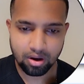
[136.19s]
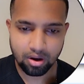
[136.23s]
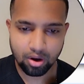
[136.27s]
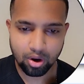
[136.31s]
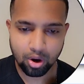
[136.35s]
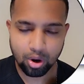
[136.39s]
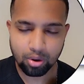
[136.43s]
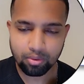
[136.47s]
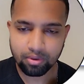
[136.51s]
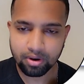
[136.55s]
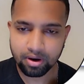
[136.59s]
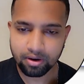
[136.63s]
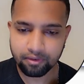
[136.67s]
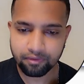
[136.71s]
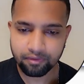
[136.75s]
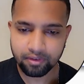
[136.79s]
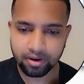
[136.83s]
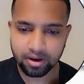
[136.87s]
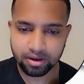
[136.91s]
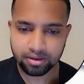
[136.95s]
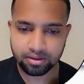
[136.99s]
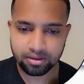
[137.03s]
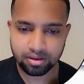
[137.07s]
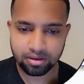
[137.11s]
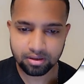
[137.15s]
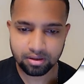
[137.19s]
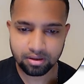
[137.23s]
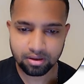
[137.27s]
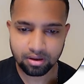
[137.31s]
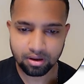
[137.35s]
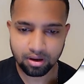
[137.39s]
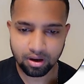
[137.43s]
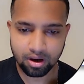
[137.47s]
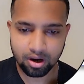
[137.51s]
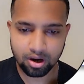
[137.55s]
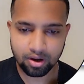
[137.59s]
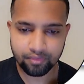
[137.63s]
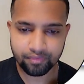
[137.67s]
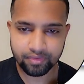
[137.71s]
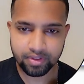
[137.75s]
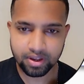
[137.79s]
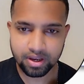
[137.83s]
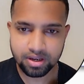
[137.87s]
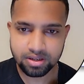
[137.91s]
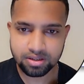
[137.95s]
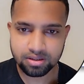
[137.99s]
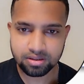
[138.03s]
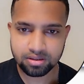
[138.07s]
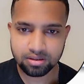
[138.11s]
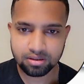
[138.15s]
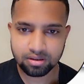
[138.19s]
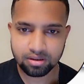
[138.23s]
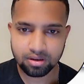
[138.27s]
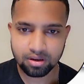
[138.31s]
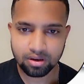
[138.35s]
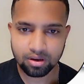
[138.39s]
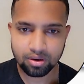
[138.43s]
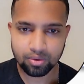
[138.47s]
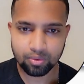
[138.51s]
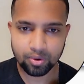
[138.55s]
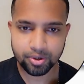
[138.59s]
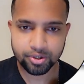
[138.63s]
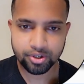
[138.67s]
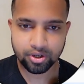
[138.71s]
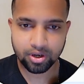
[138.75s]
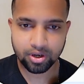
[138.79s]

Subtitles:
hover effect on this, what